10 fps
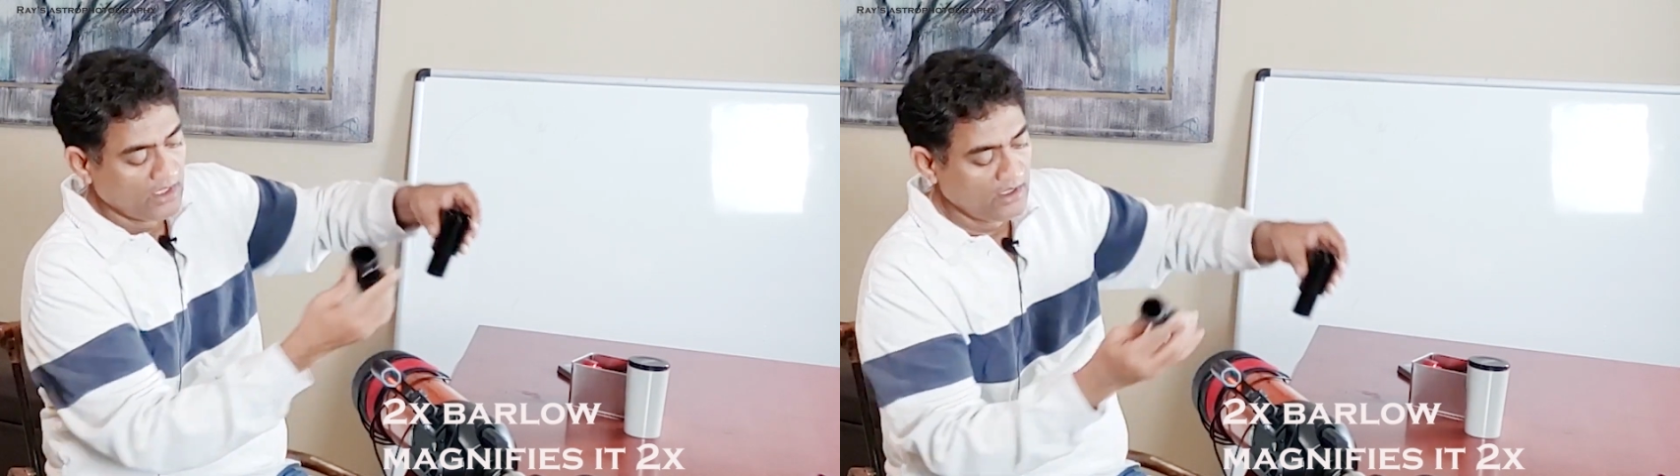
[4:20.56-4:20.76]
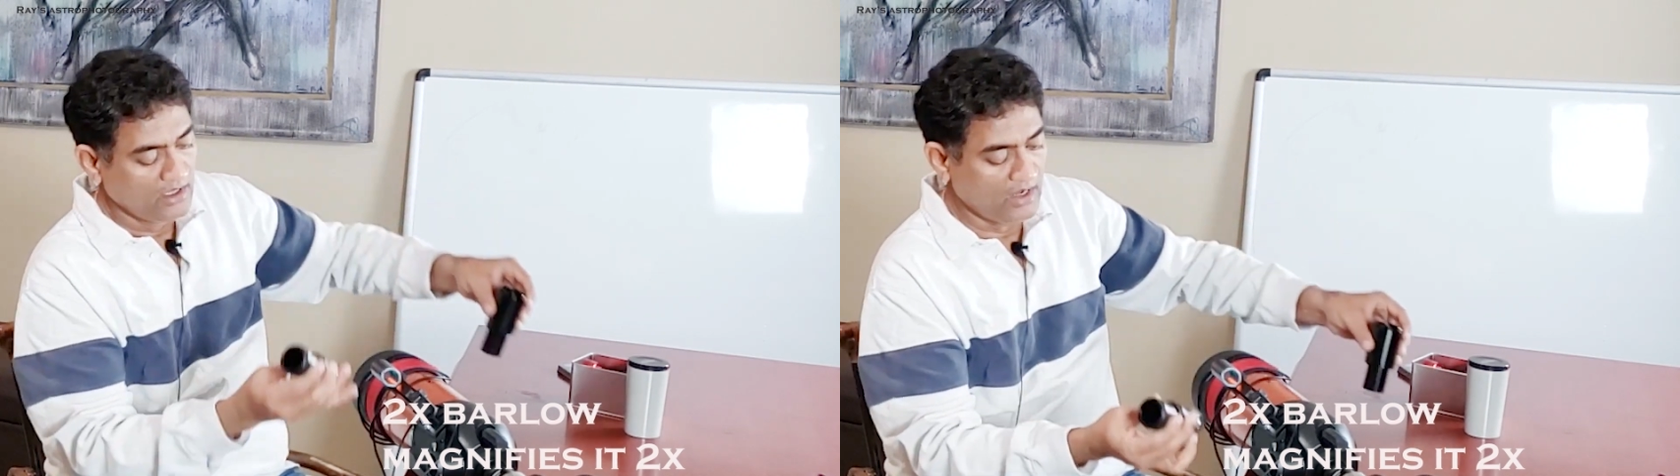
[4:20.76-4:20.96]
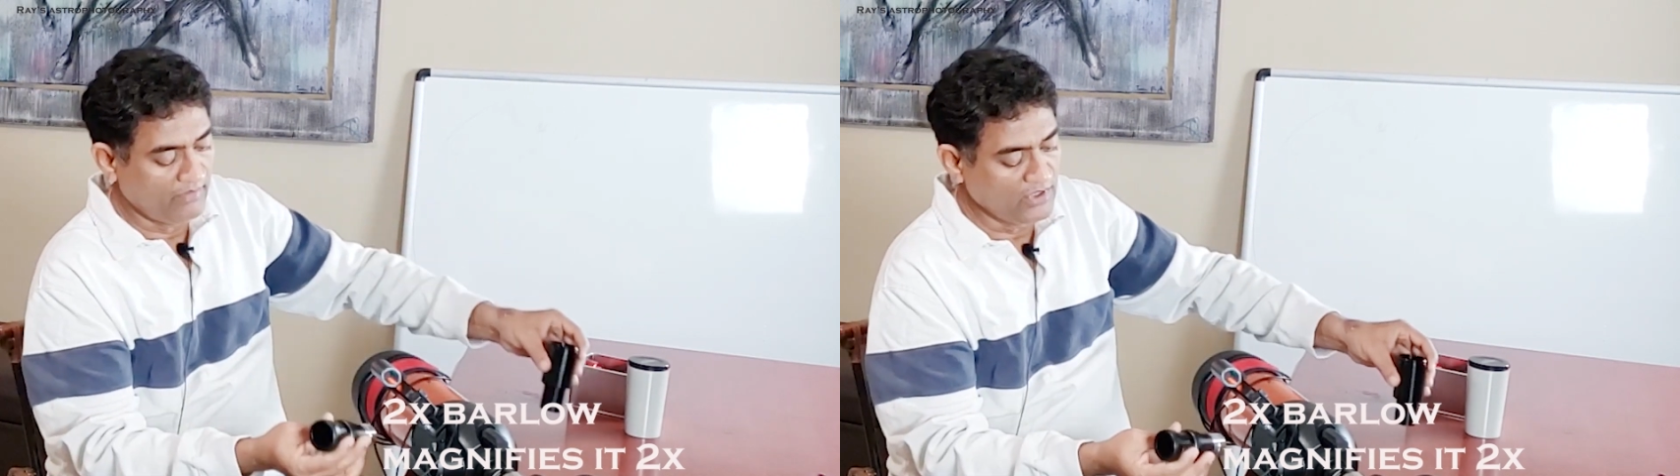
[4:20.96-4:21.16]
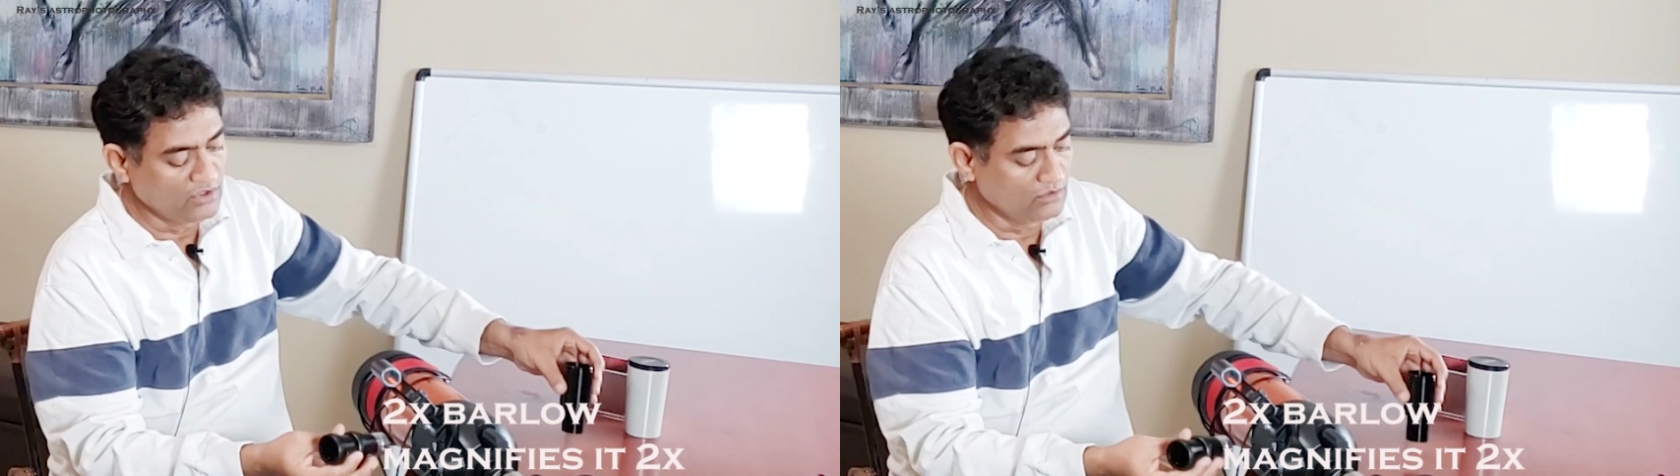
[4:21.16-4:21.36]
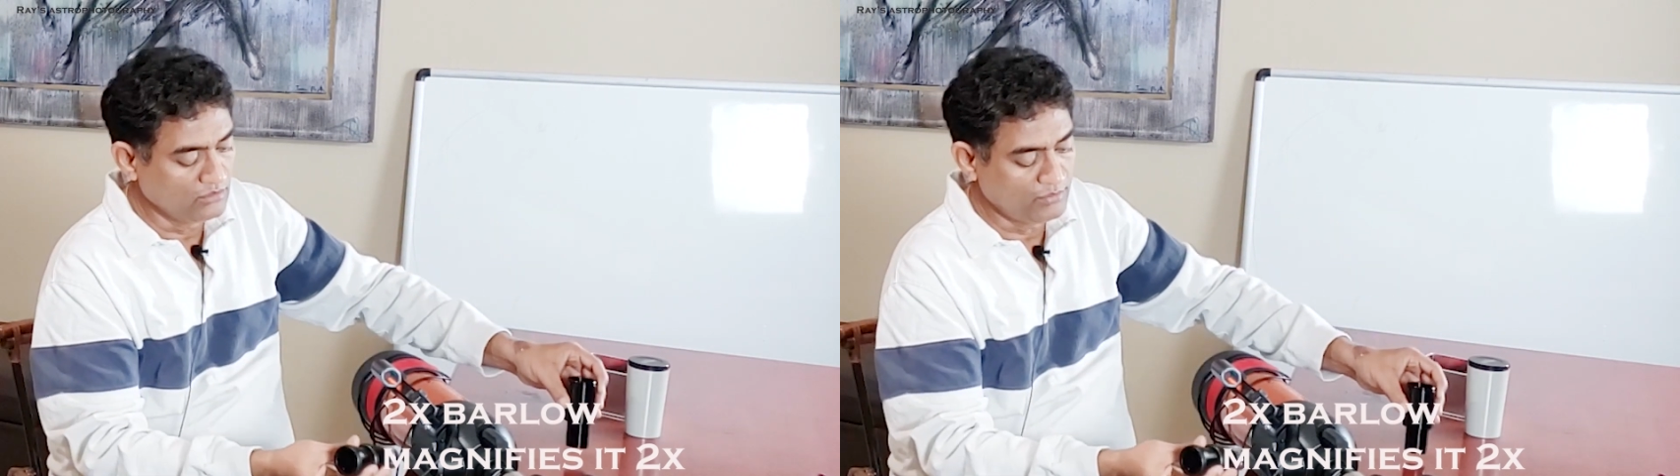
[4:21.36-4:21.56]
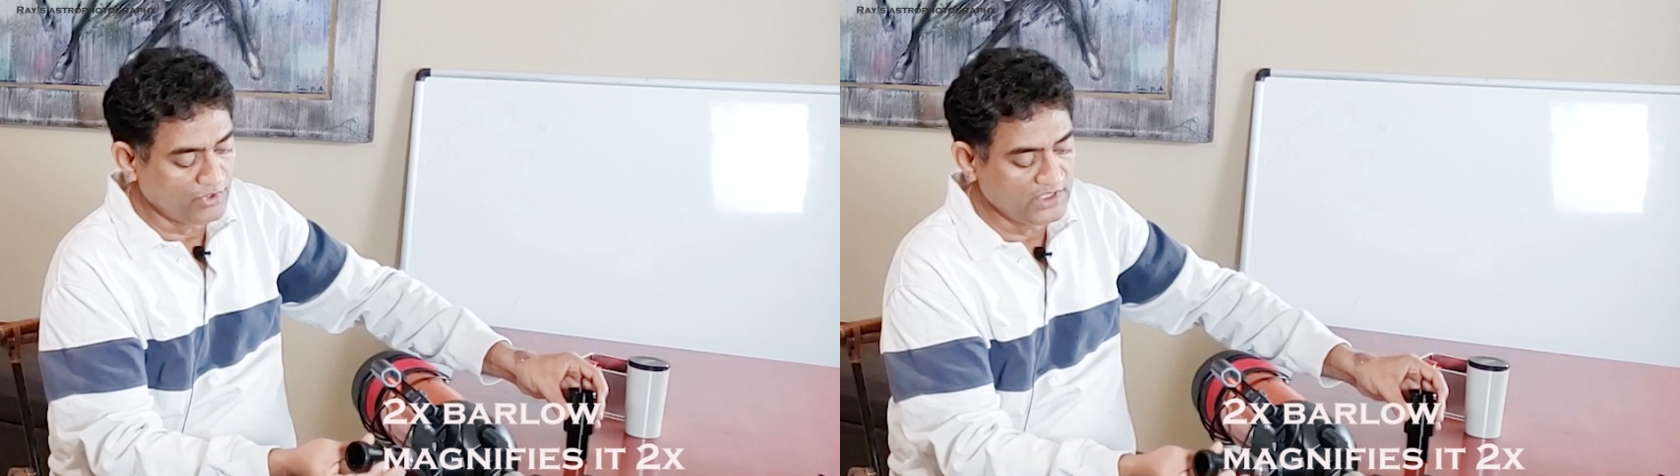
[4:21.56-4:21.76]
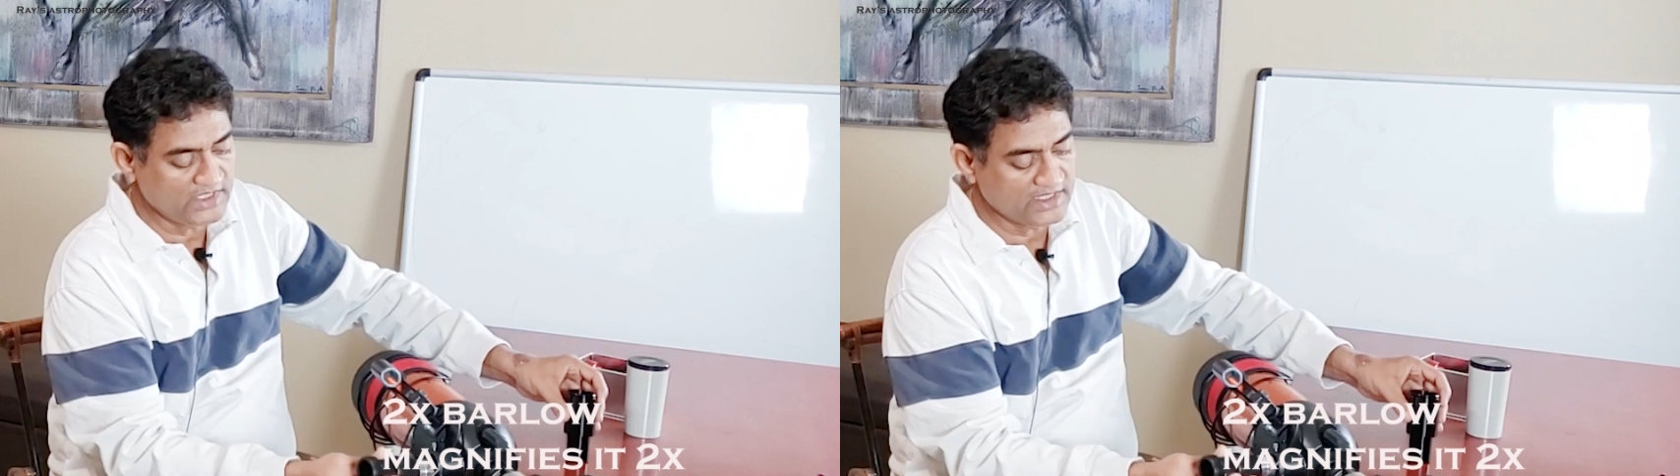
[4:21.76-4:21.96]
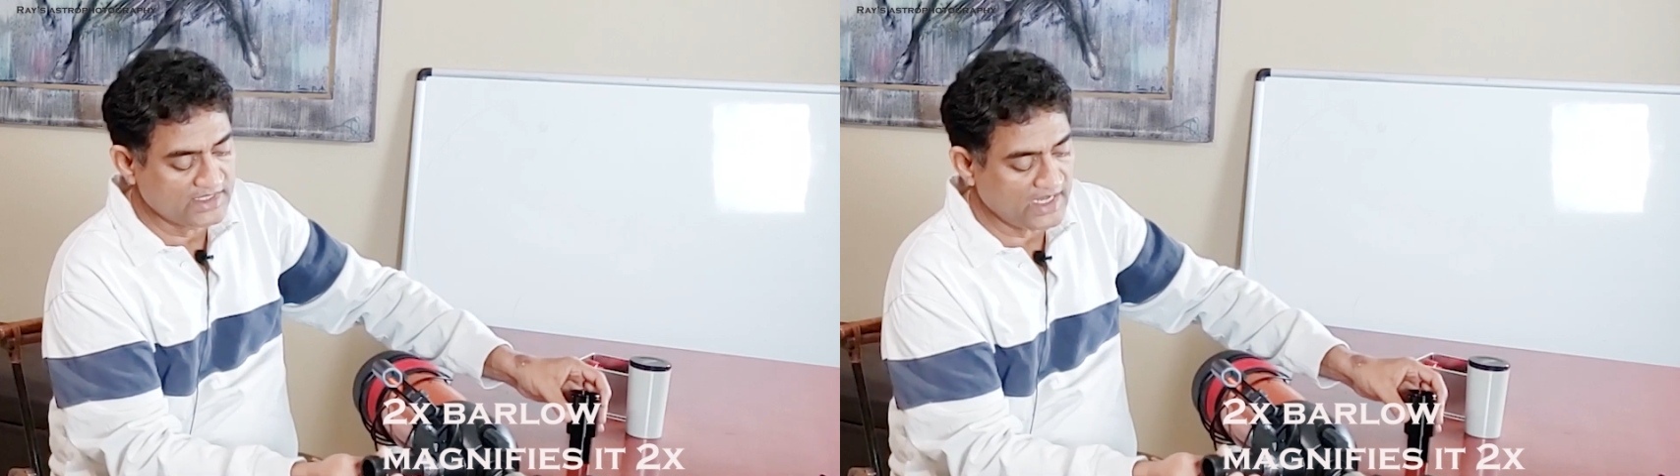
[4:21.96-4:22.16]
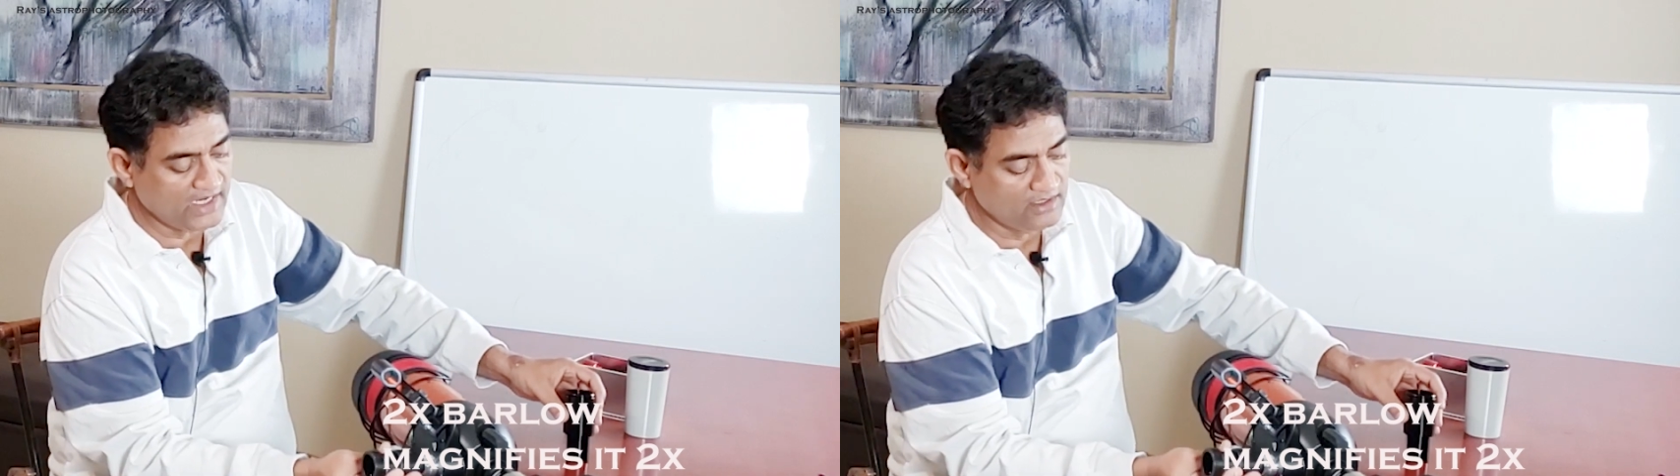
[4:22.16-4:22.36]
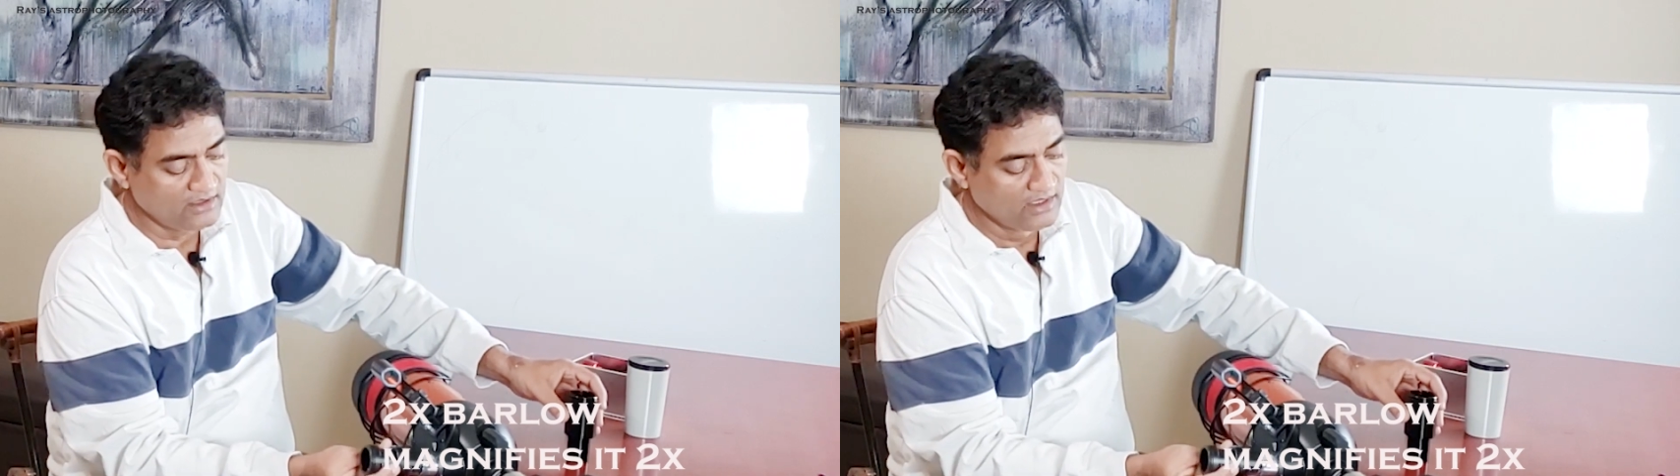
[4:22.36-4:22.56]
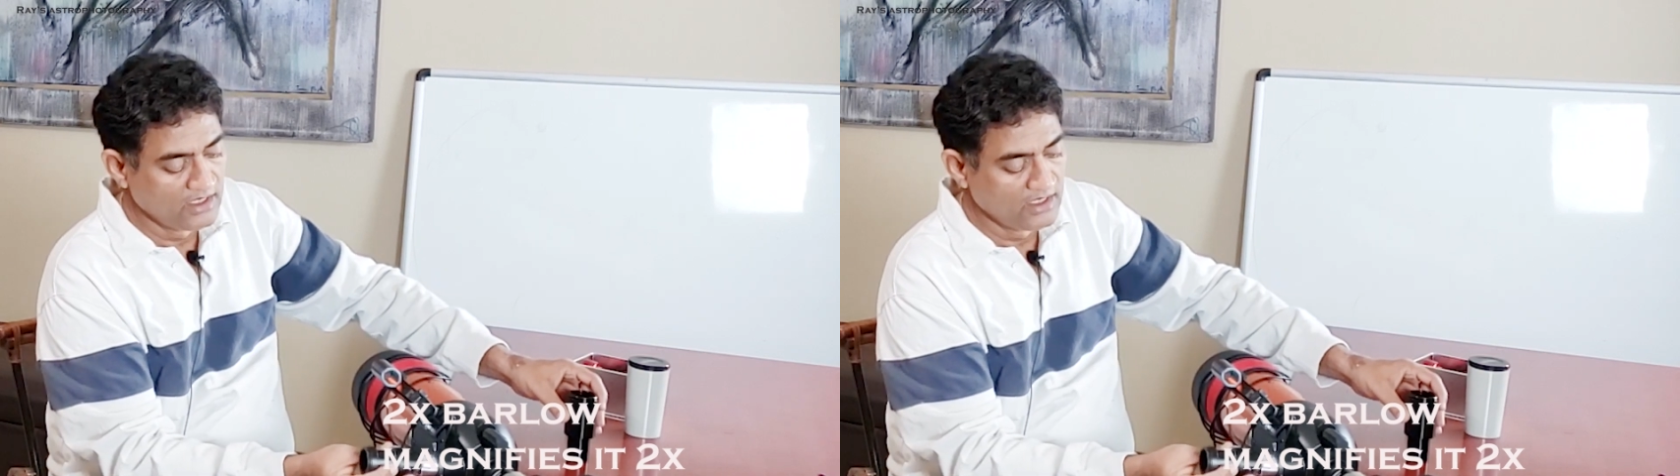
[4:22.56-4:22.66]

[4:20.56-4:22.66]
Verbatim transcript: When you put this inside,